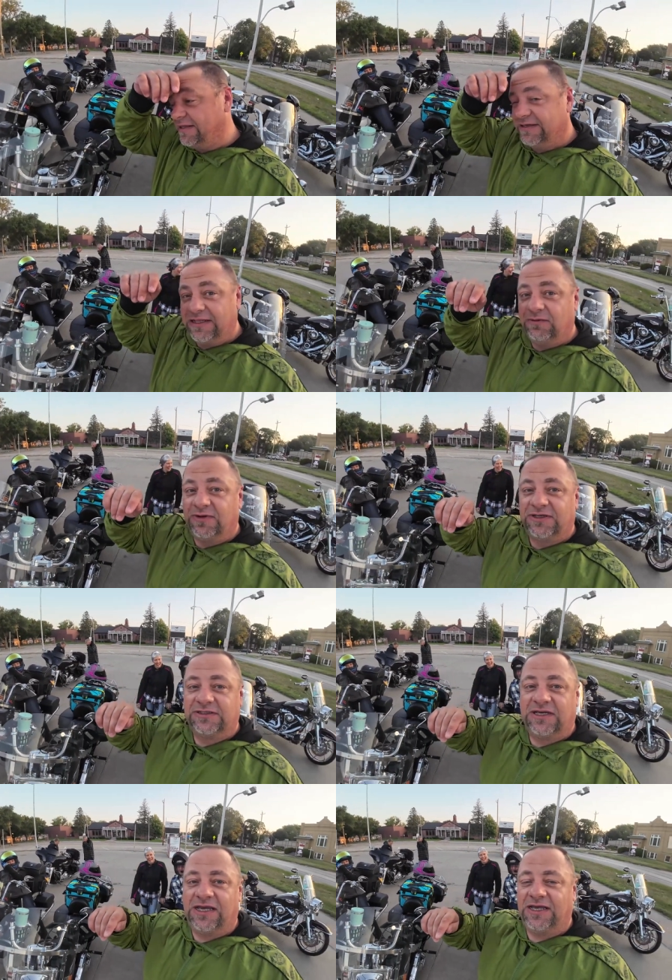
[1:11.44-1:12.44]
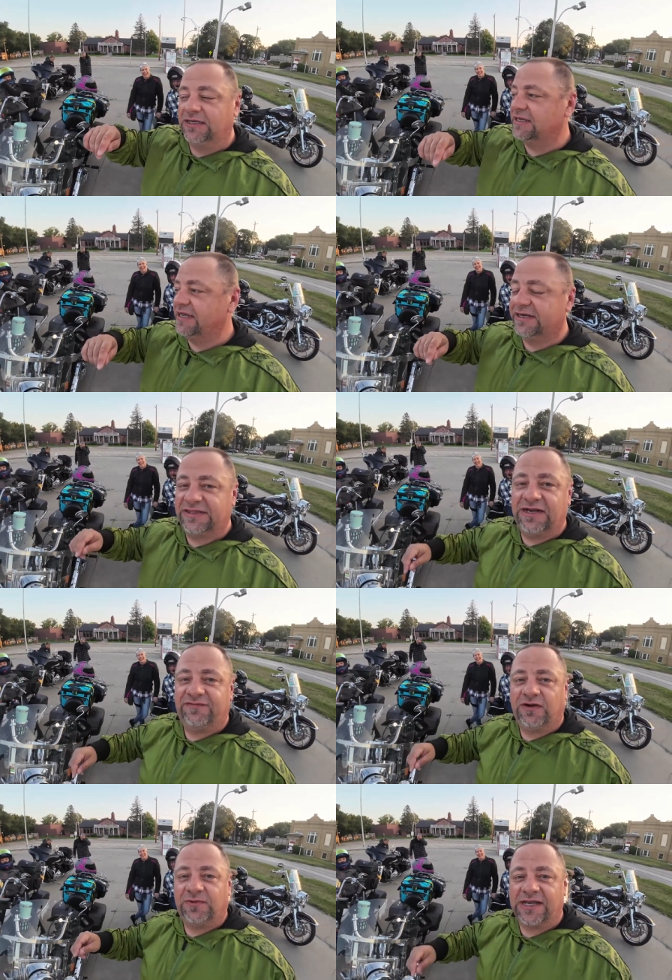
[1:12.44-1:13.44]
Island, and then we'll uh, head to
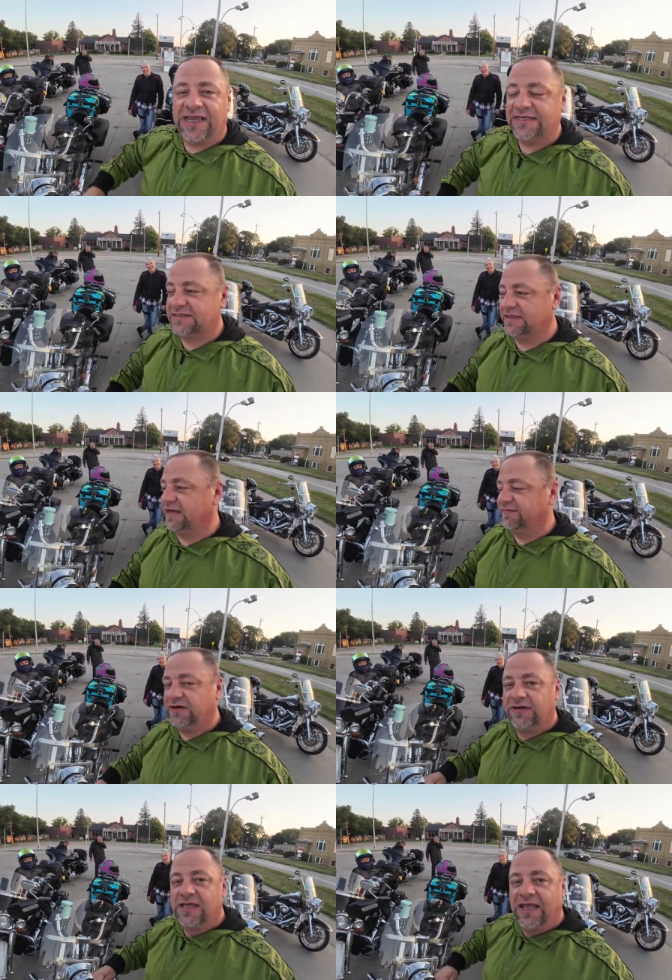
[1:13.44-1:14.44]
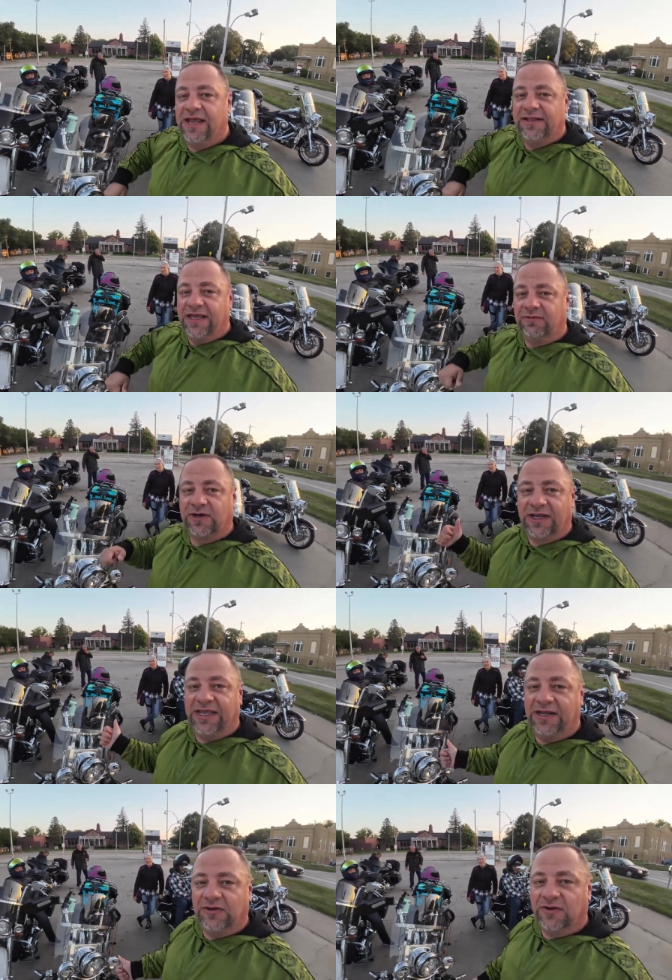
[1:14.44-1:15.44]
Thedford. We'll get gas in Thedford, and then we're
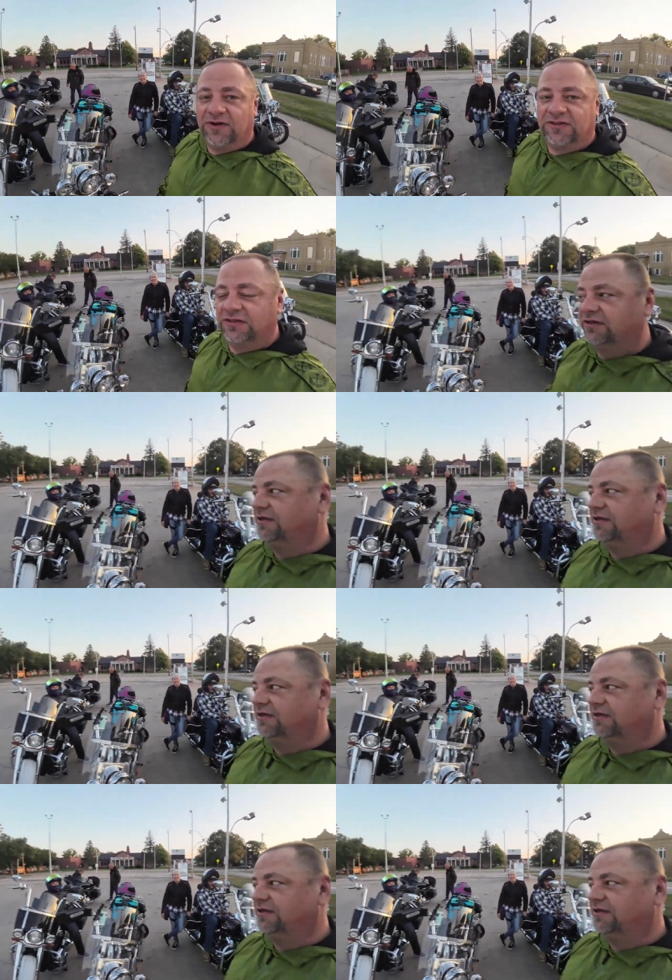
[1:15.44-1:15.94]
gonna head north.